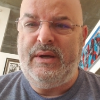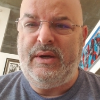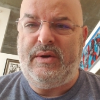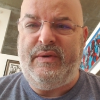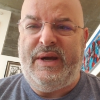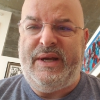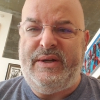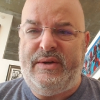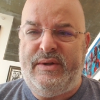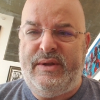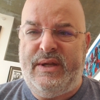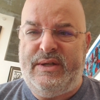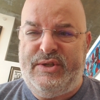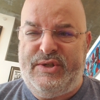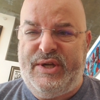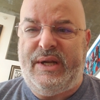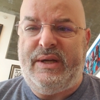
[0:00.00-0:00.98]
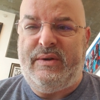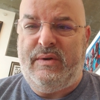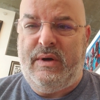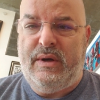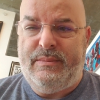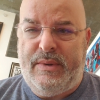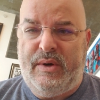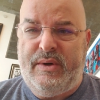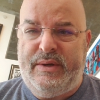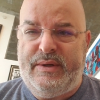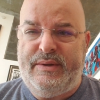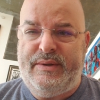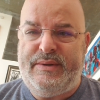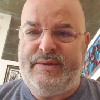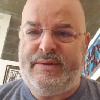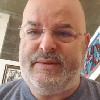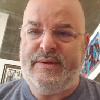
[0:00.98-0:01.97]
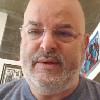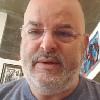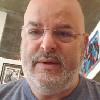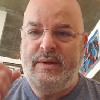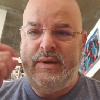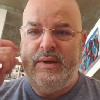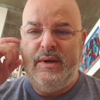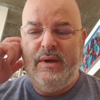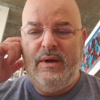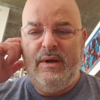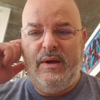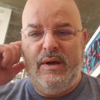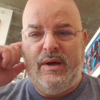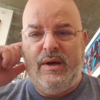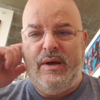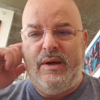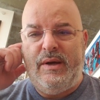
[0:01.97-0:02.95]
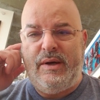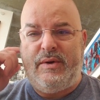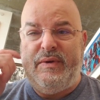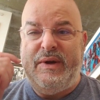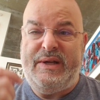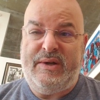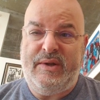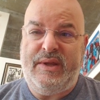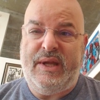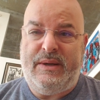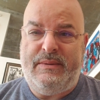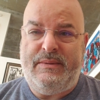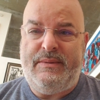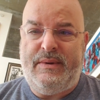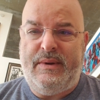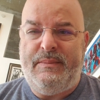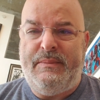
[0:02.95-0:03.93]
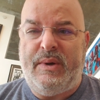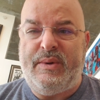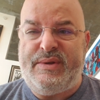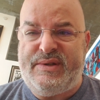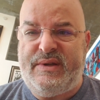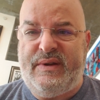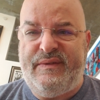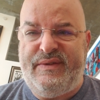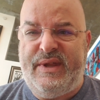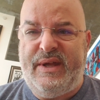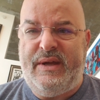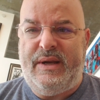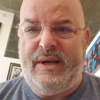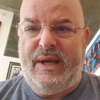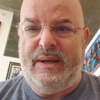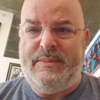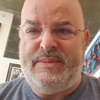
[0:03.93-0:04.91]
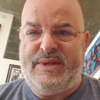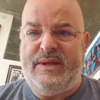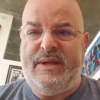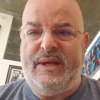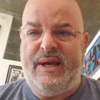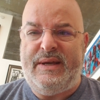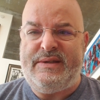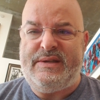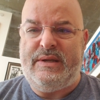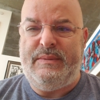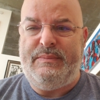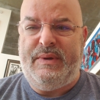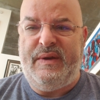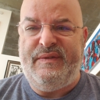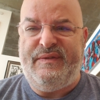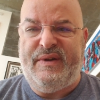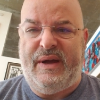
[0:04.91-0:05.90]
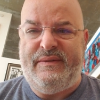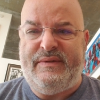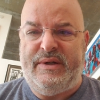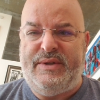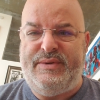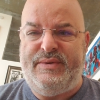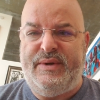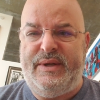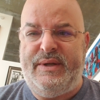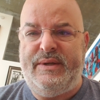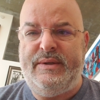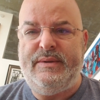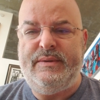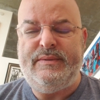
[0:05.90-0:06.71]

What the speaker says: greater than General Motors, greater than most of the names in the S&P 500.